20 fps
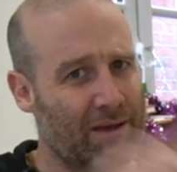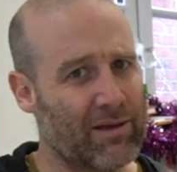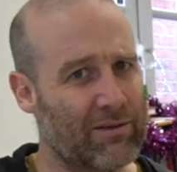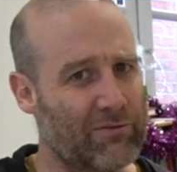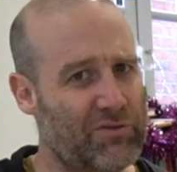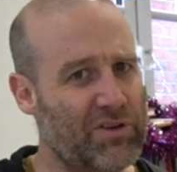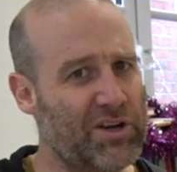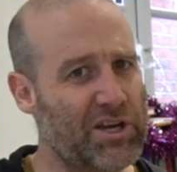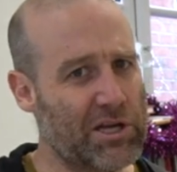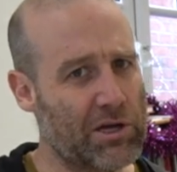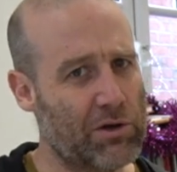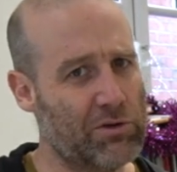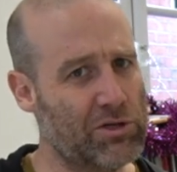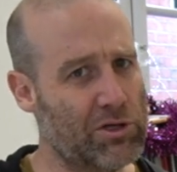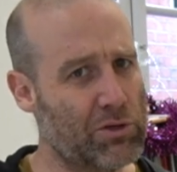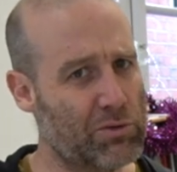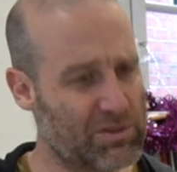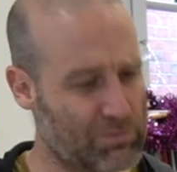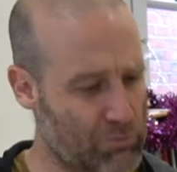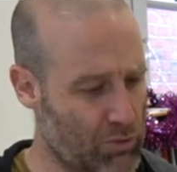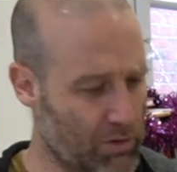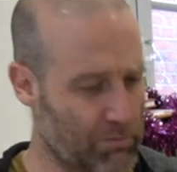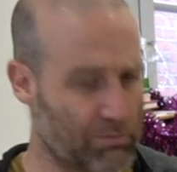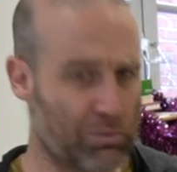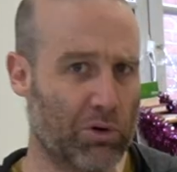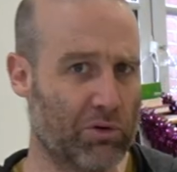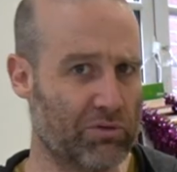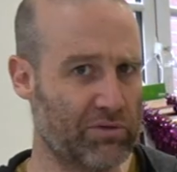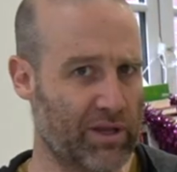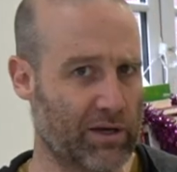video you is more
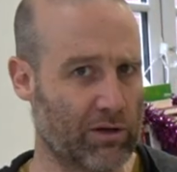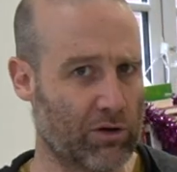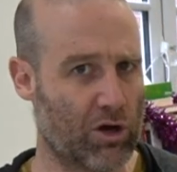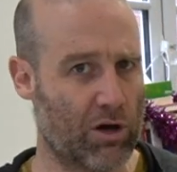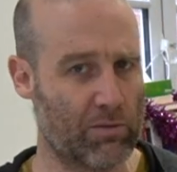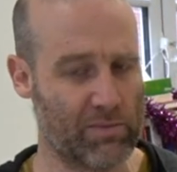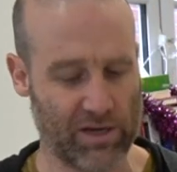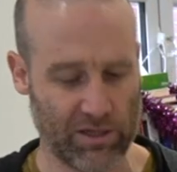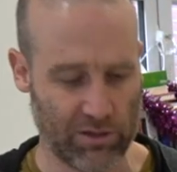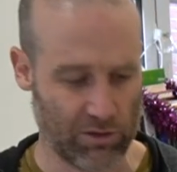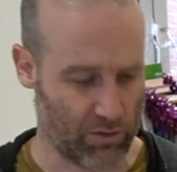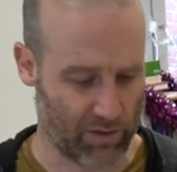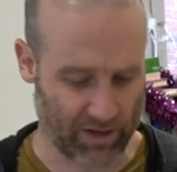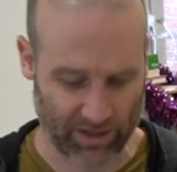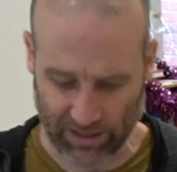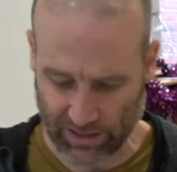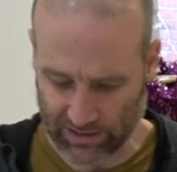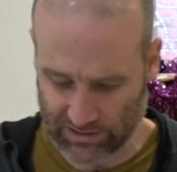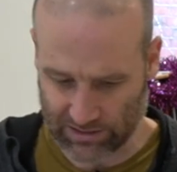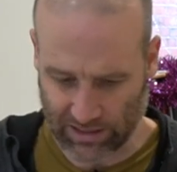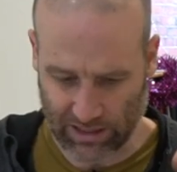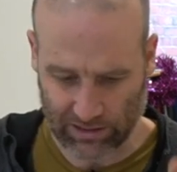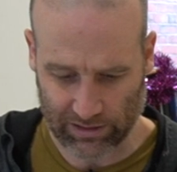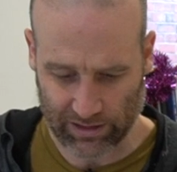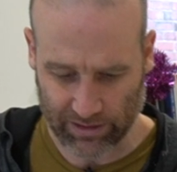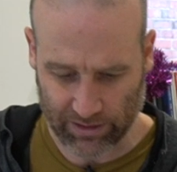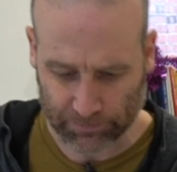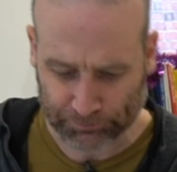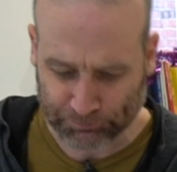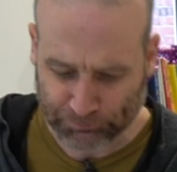important than comment you. I can get to that
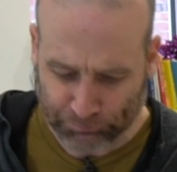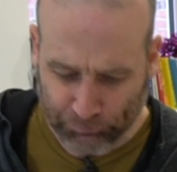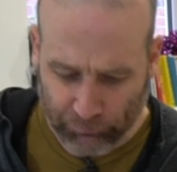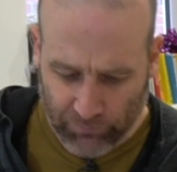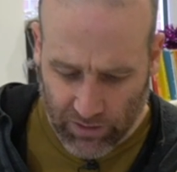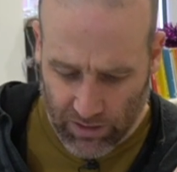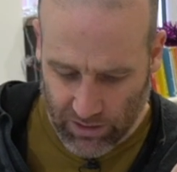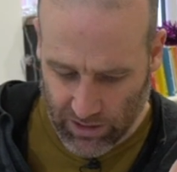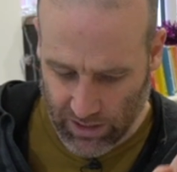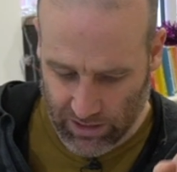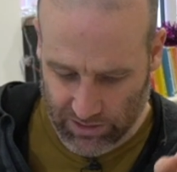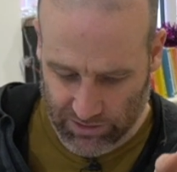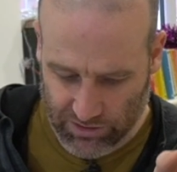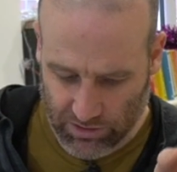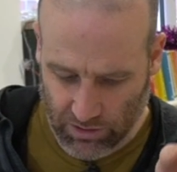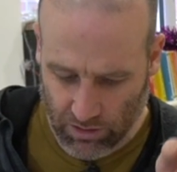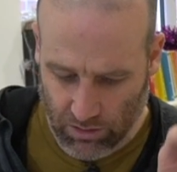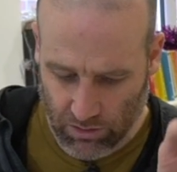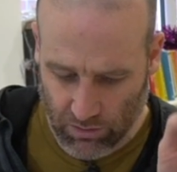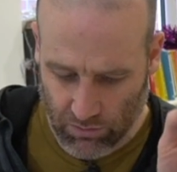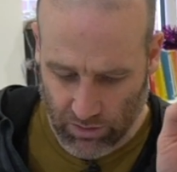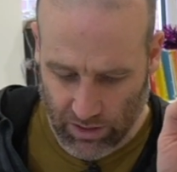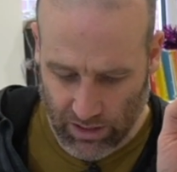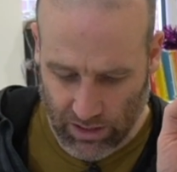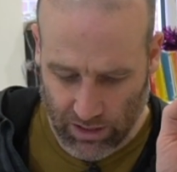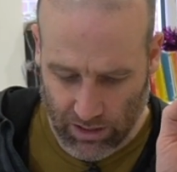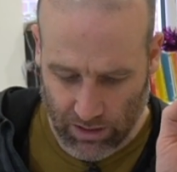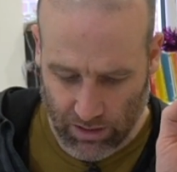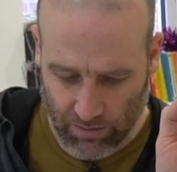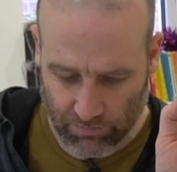later. Okay,
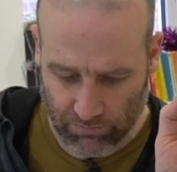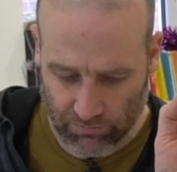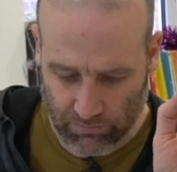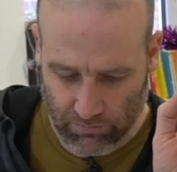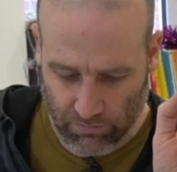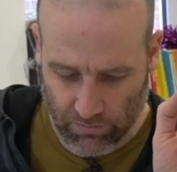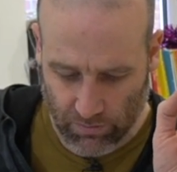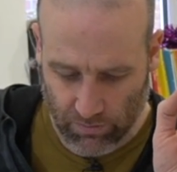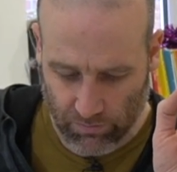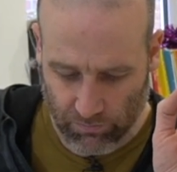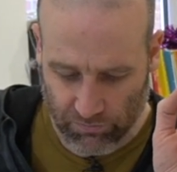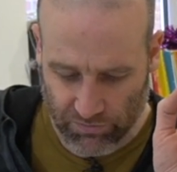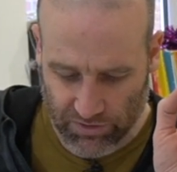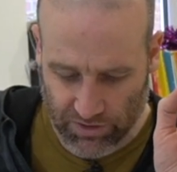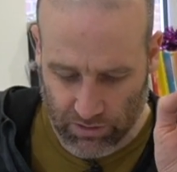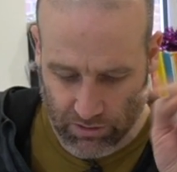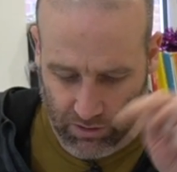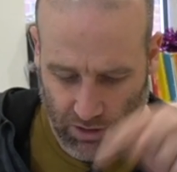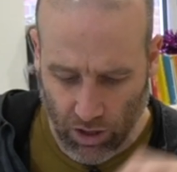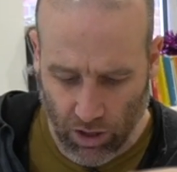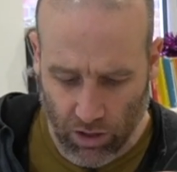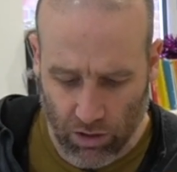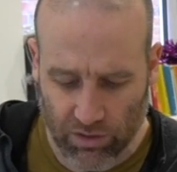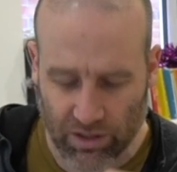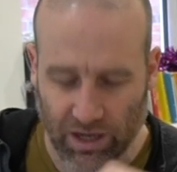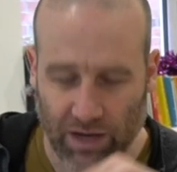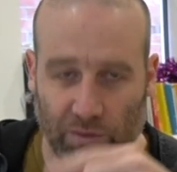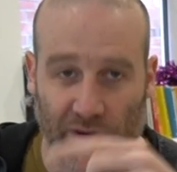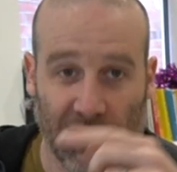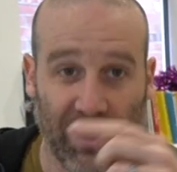so the
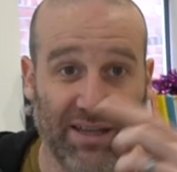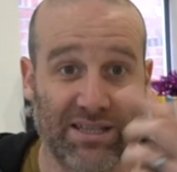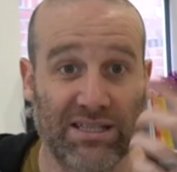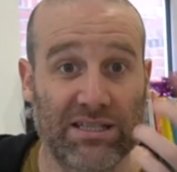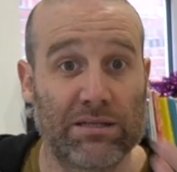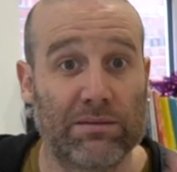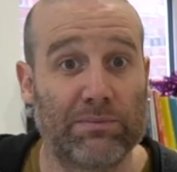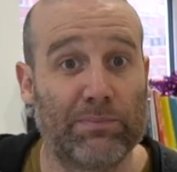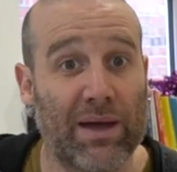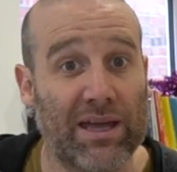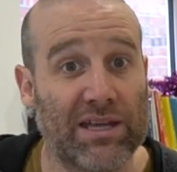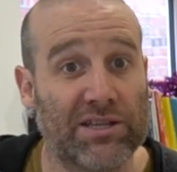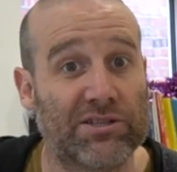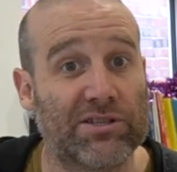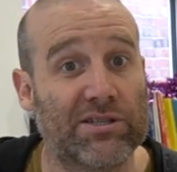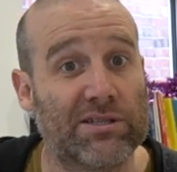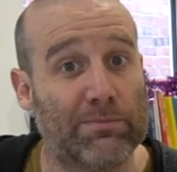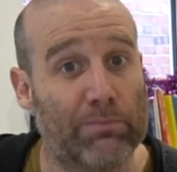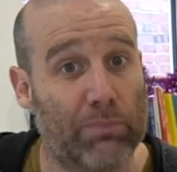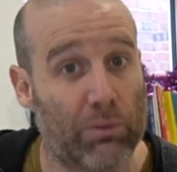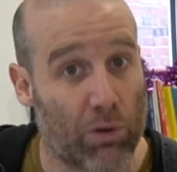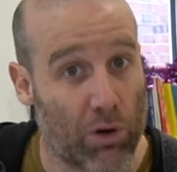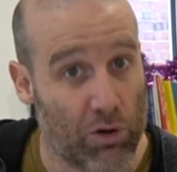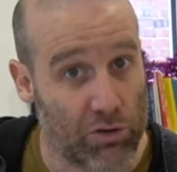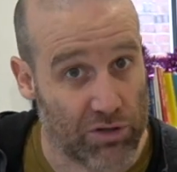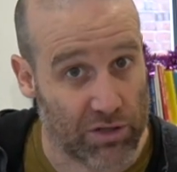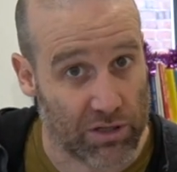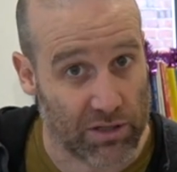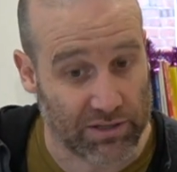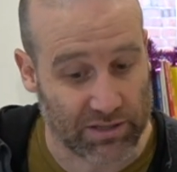code, I realized spaces
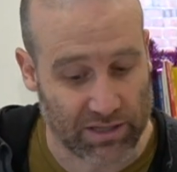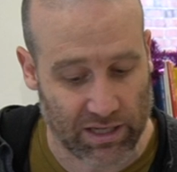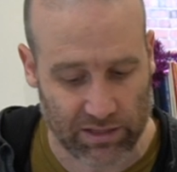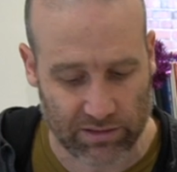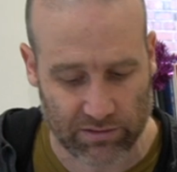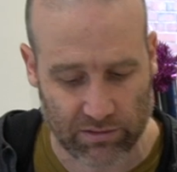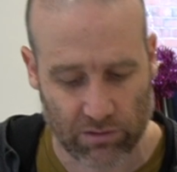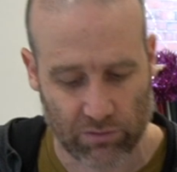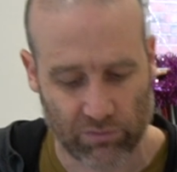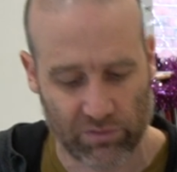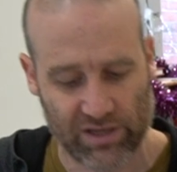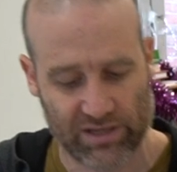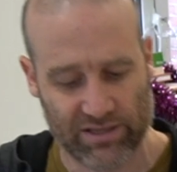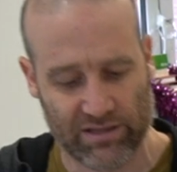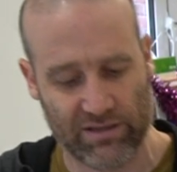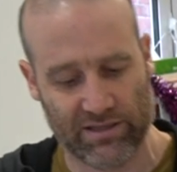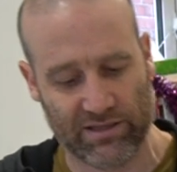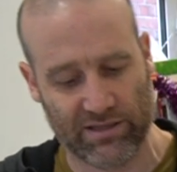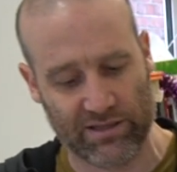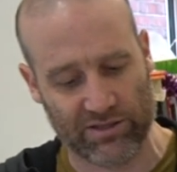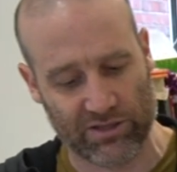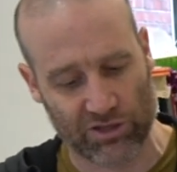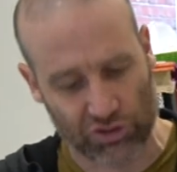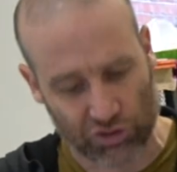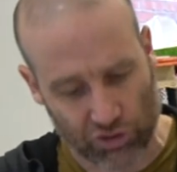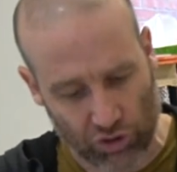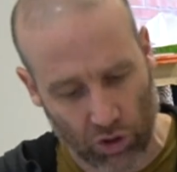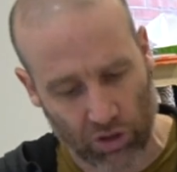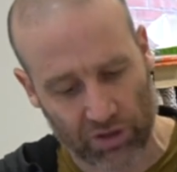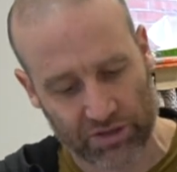broke it. And so the reason this has a
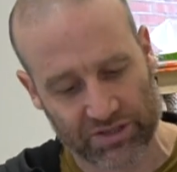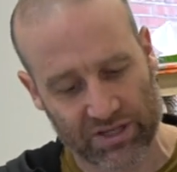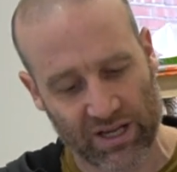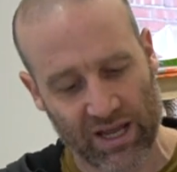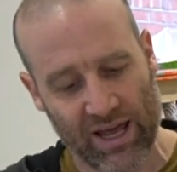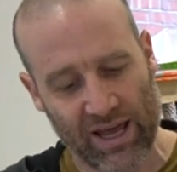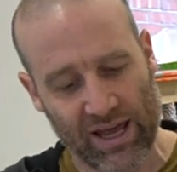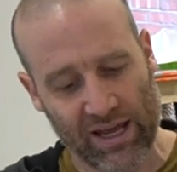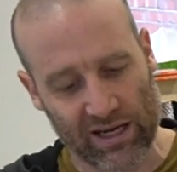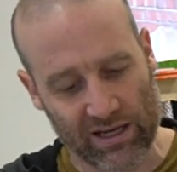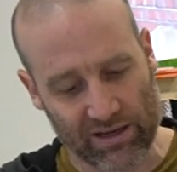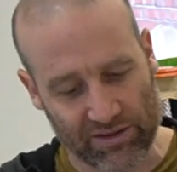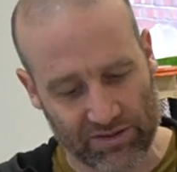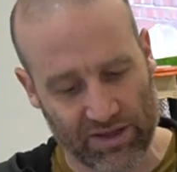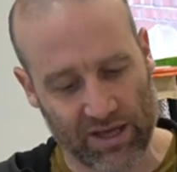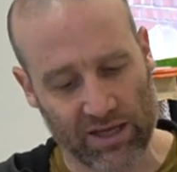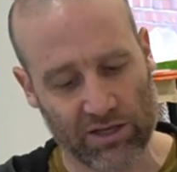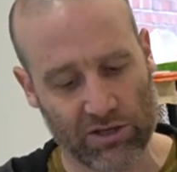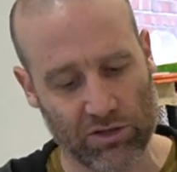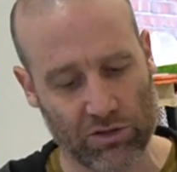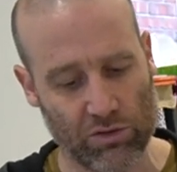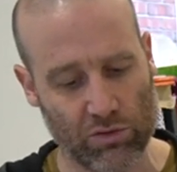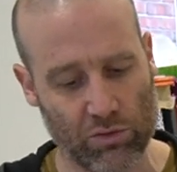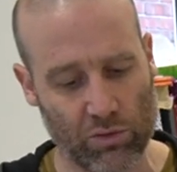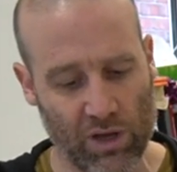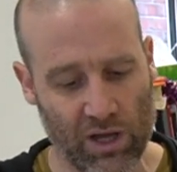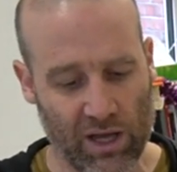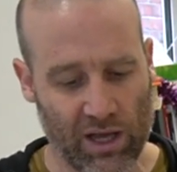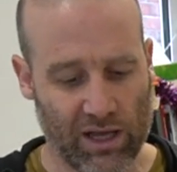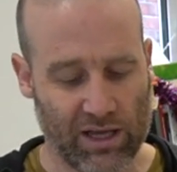dot in thank
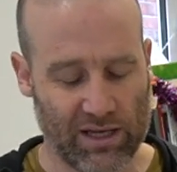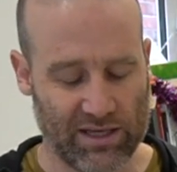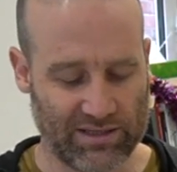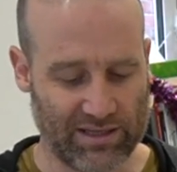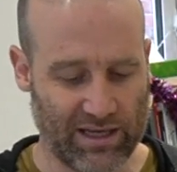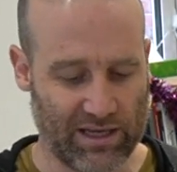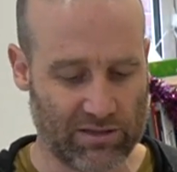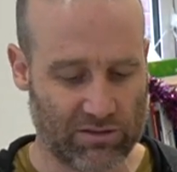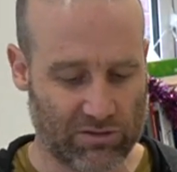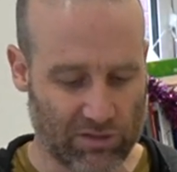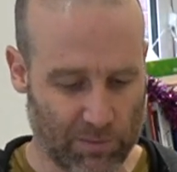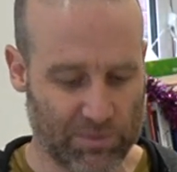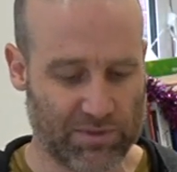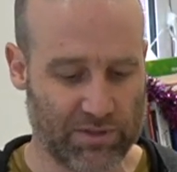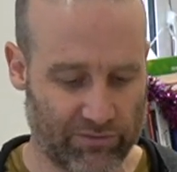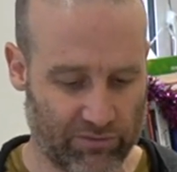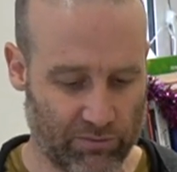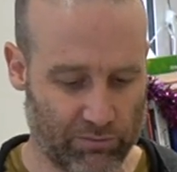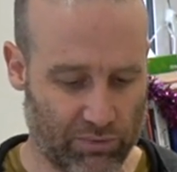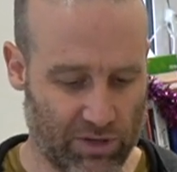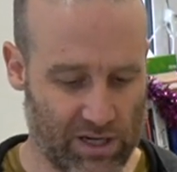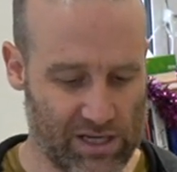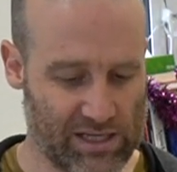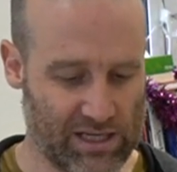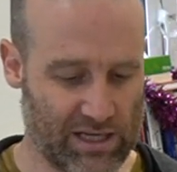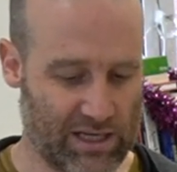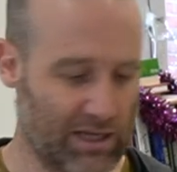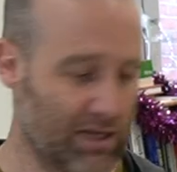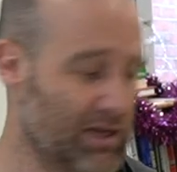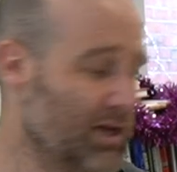you is that stops it from
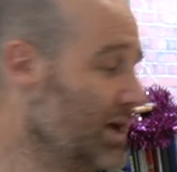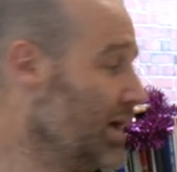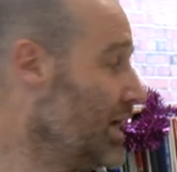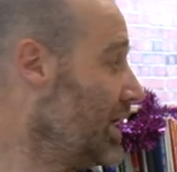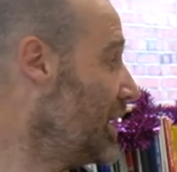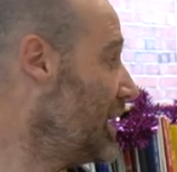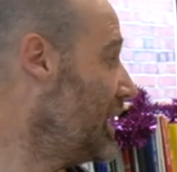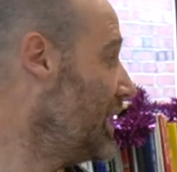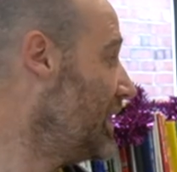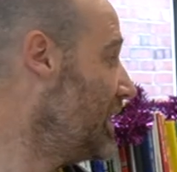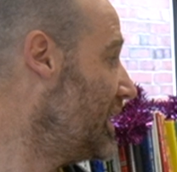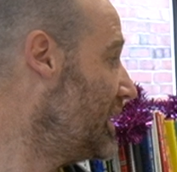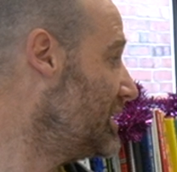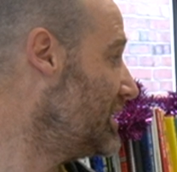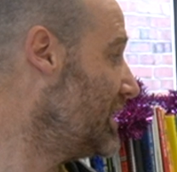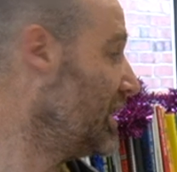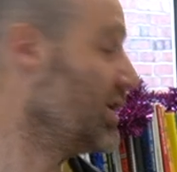breaking. And I